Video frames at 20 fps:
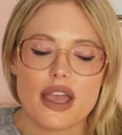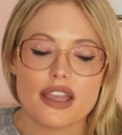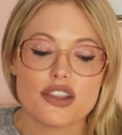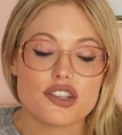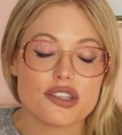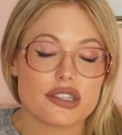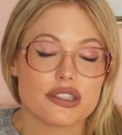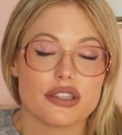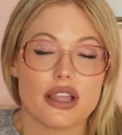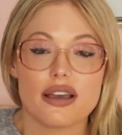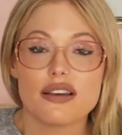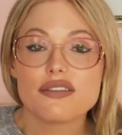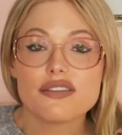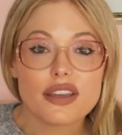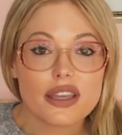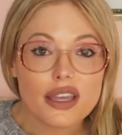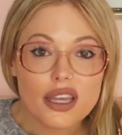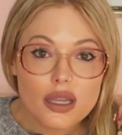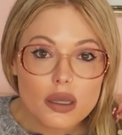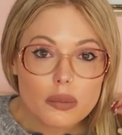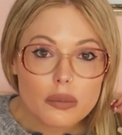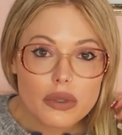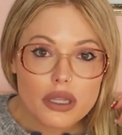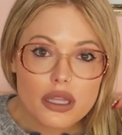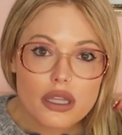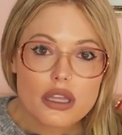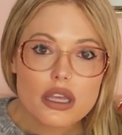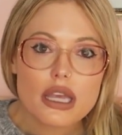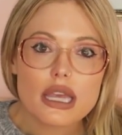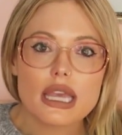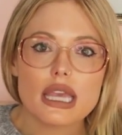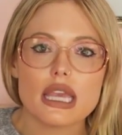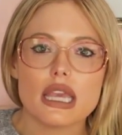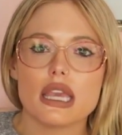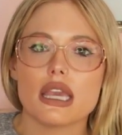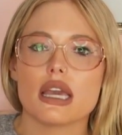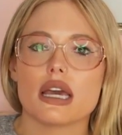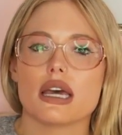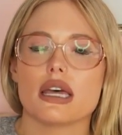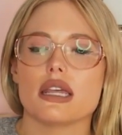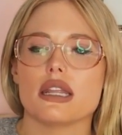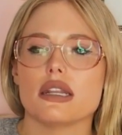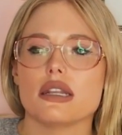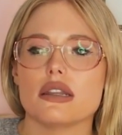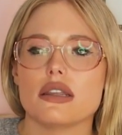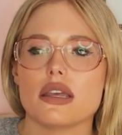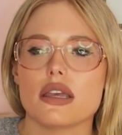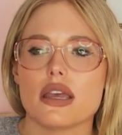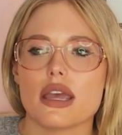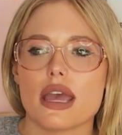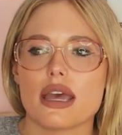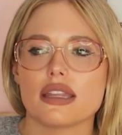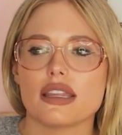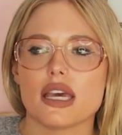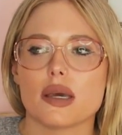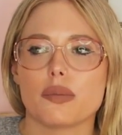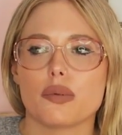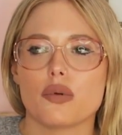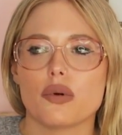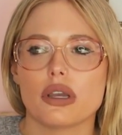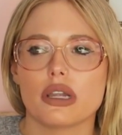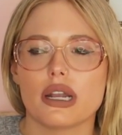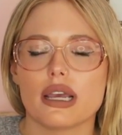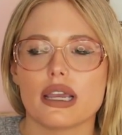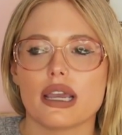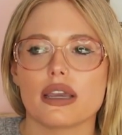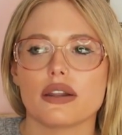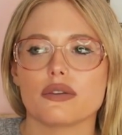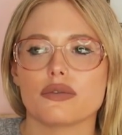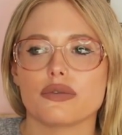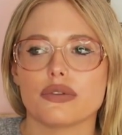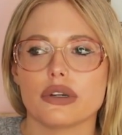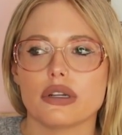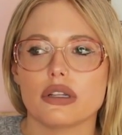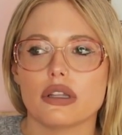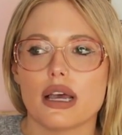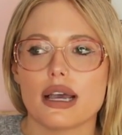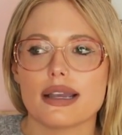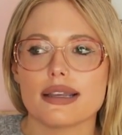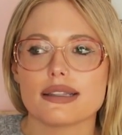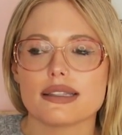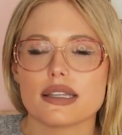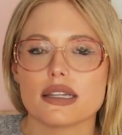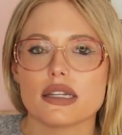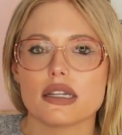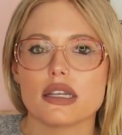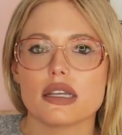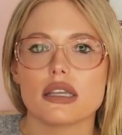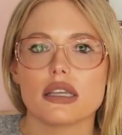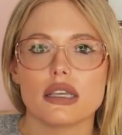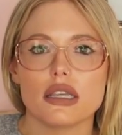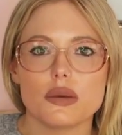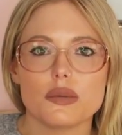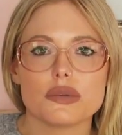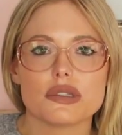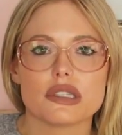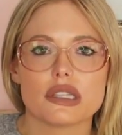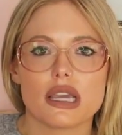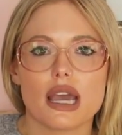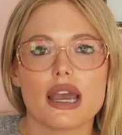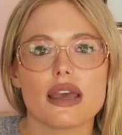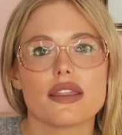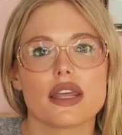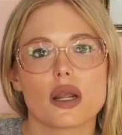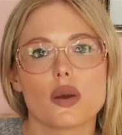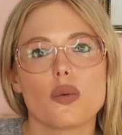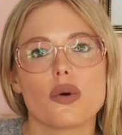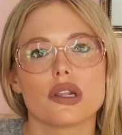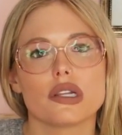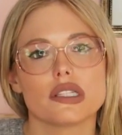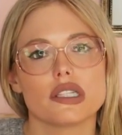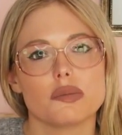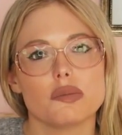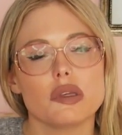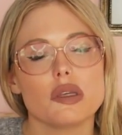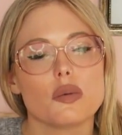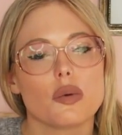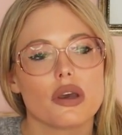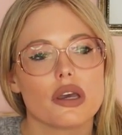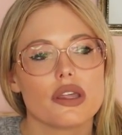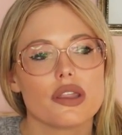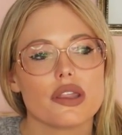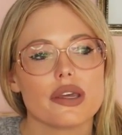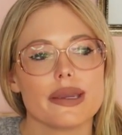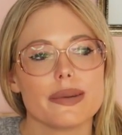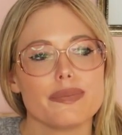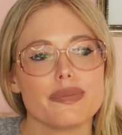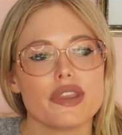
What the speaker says: I just love him. And at that point I kind of realized that he was the guy that I wanted to be with.